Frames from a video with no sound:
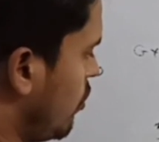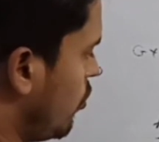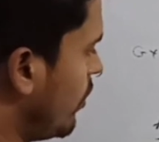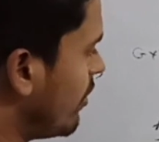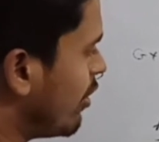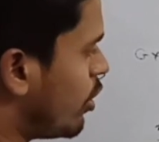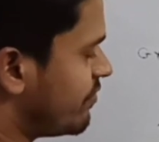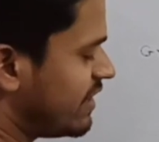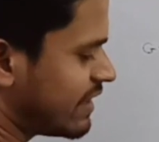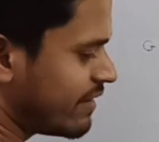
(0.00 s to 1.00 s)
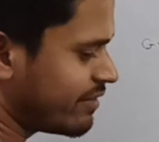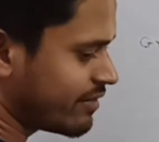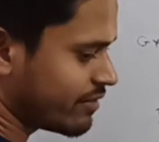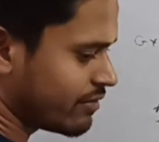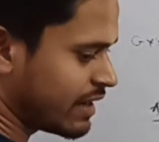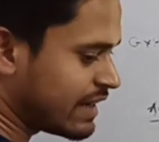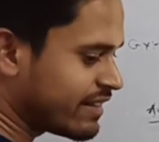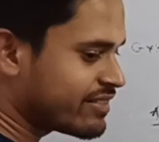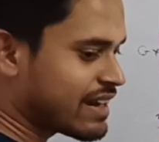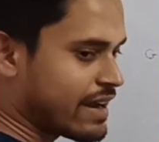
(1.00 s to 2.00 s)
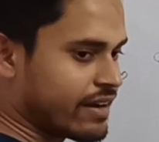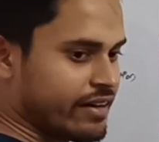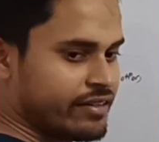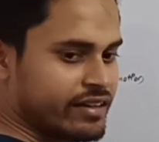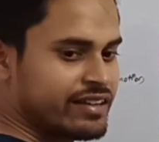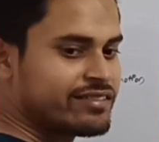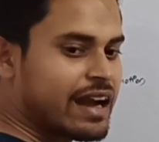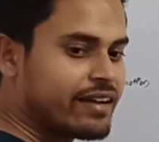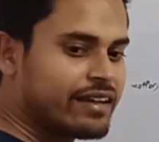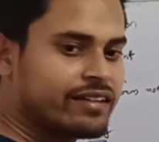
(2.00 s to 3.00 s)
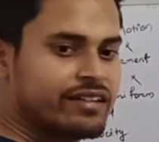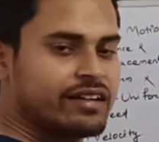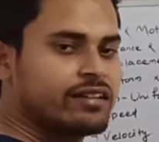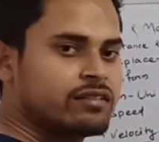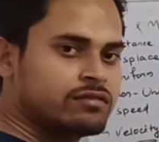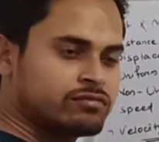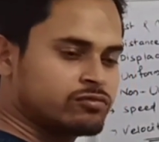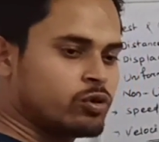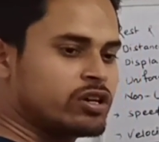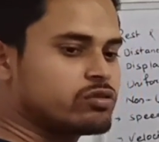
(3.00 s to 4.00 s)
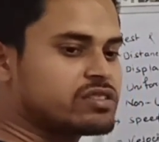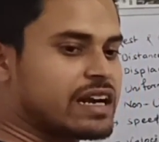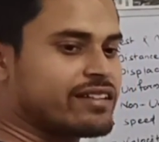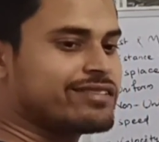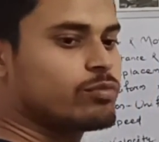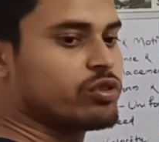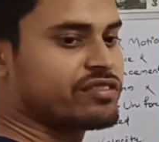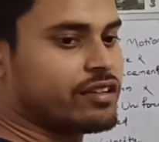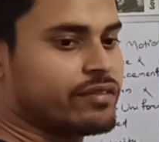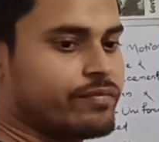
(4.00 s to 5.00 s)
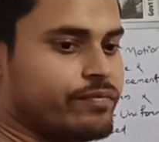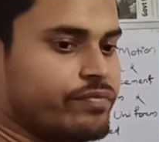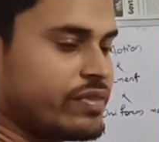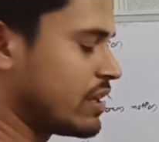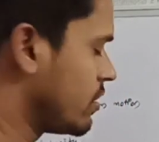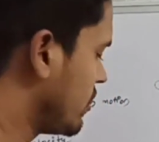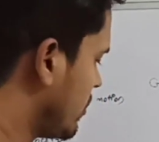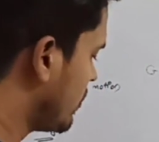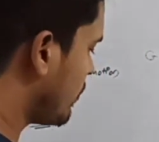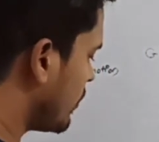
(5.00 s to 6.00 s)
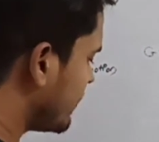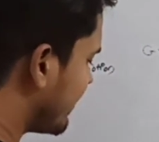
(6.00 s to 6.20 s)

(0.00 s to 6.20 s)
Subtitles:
When an object is getting started. It is starting, going to start its motion from